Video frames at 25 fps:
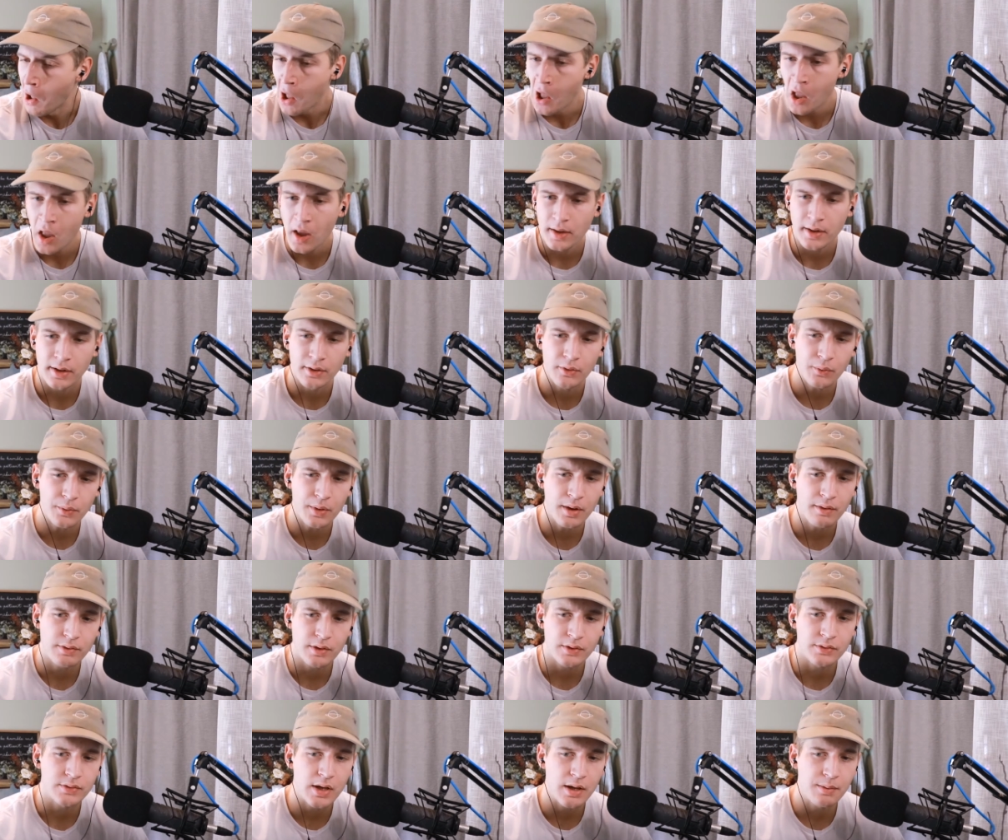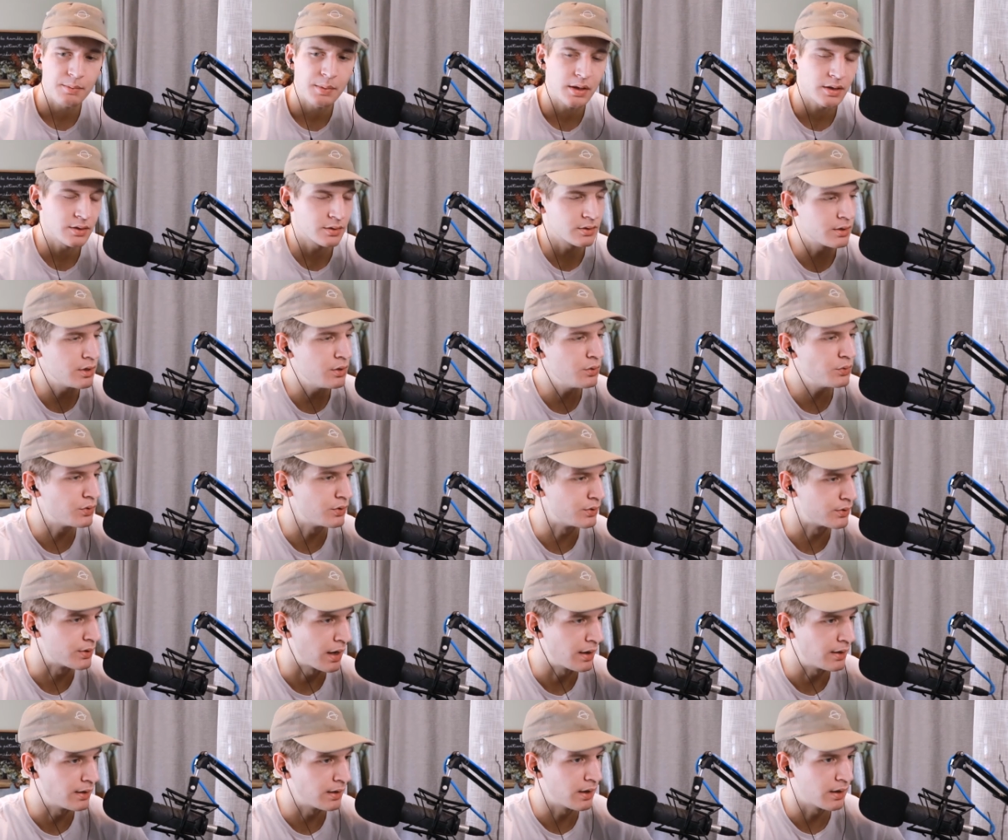And I don't have the same excuses
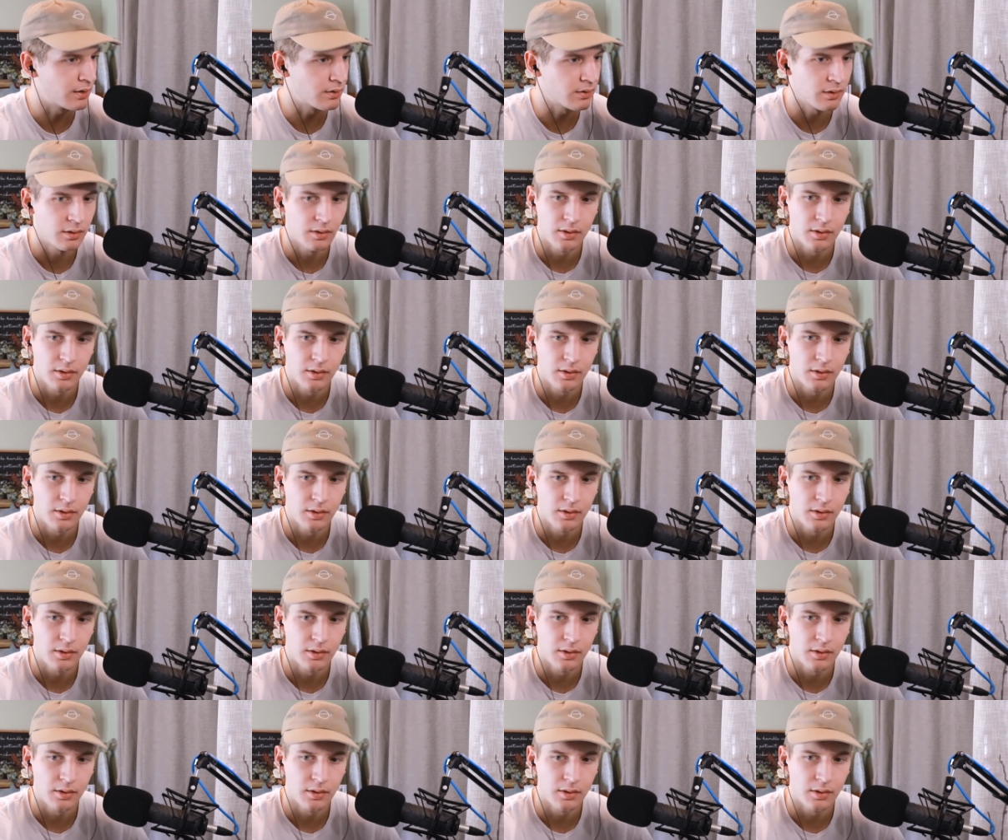I did.